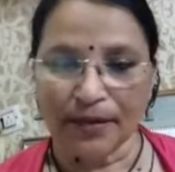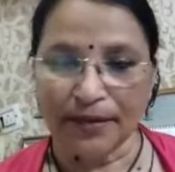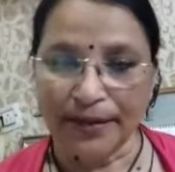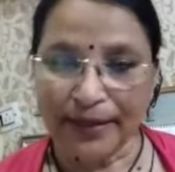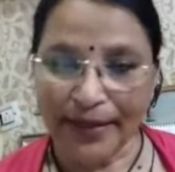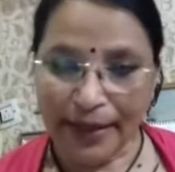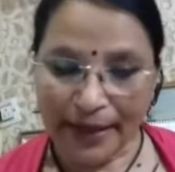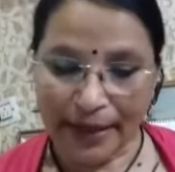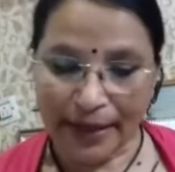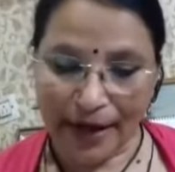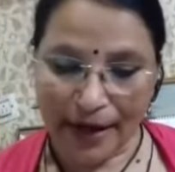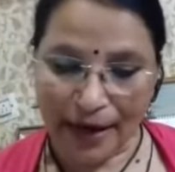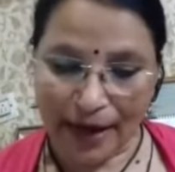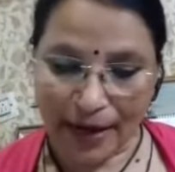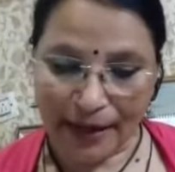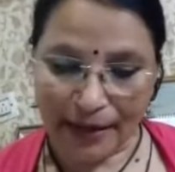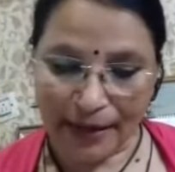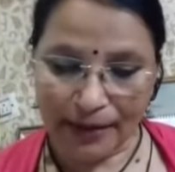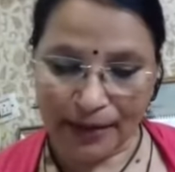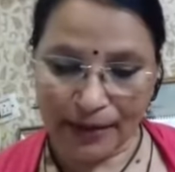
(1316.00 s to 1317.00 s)
They
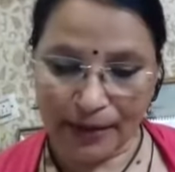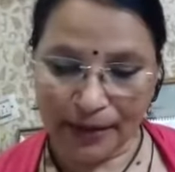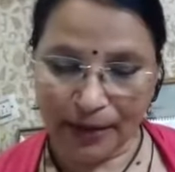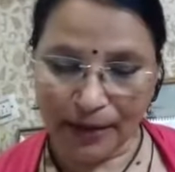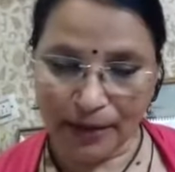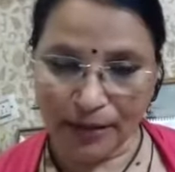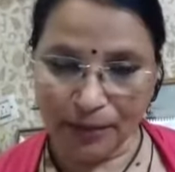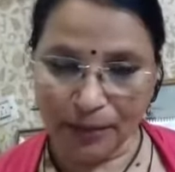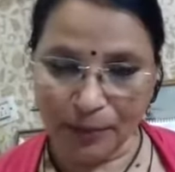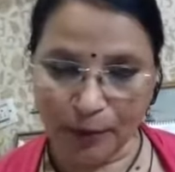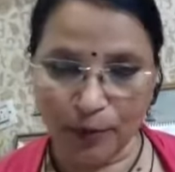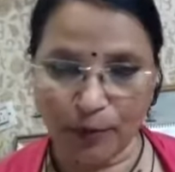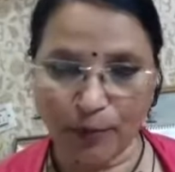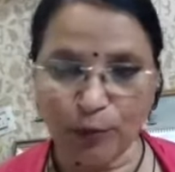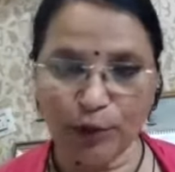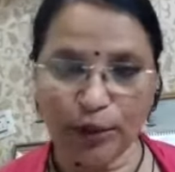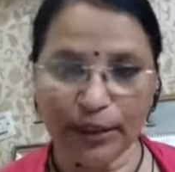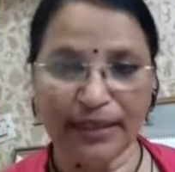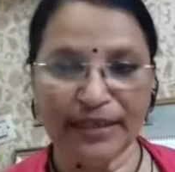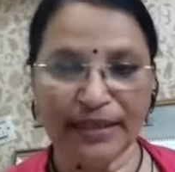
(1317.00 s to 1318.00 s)
are
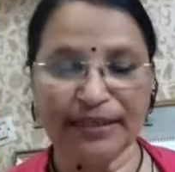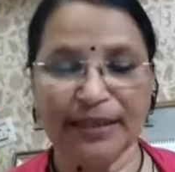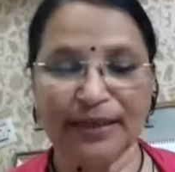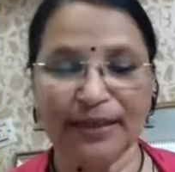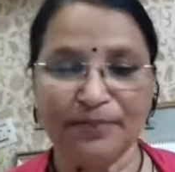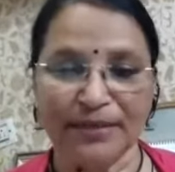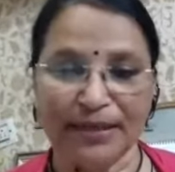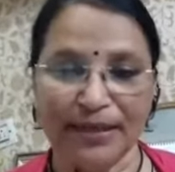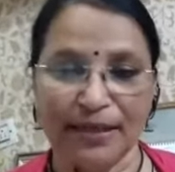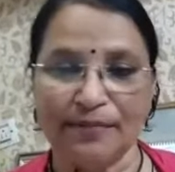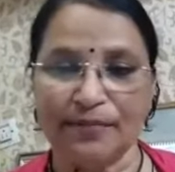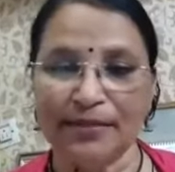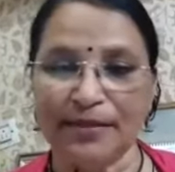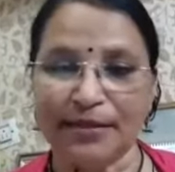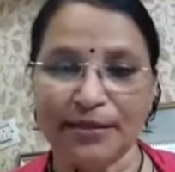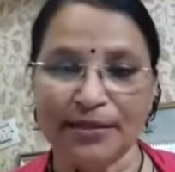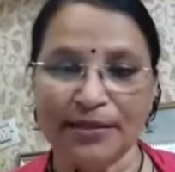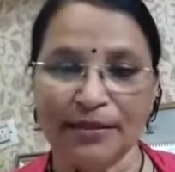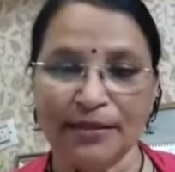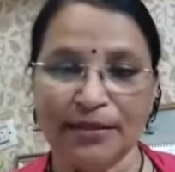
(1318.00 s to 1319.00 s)
promoting
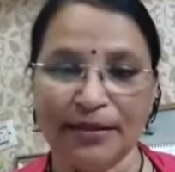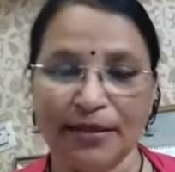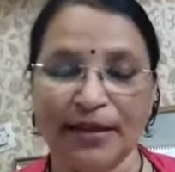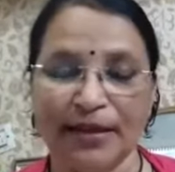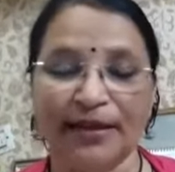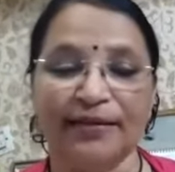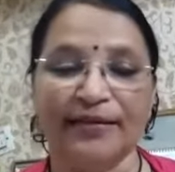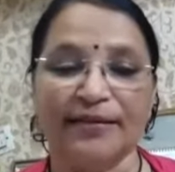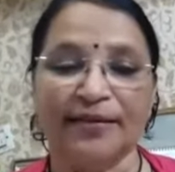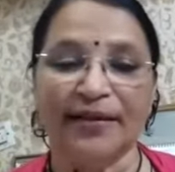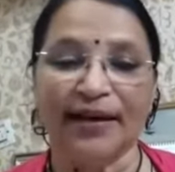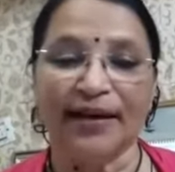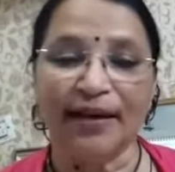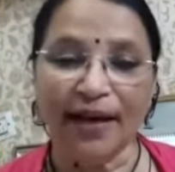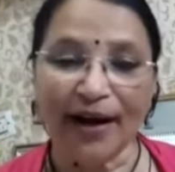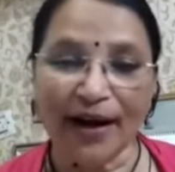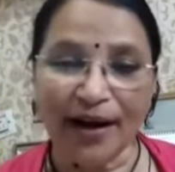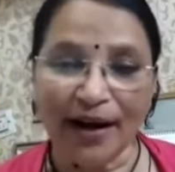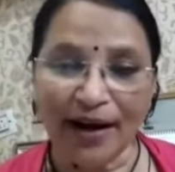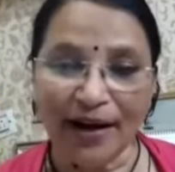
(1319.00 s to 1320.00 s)
themselves.
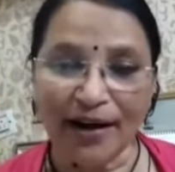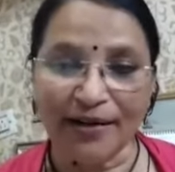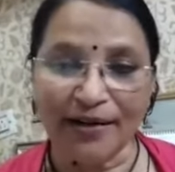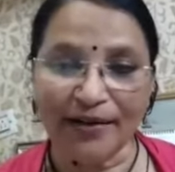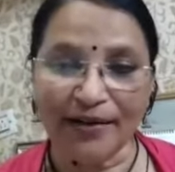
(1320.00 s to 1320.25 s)
They are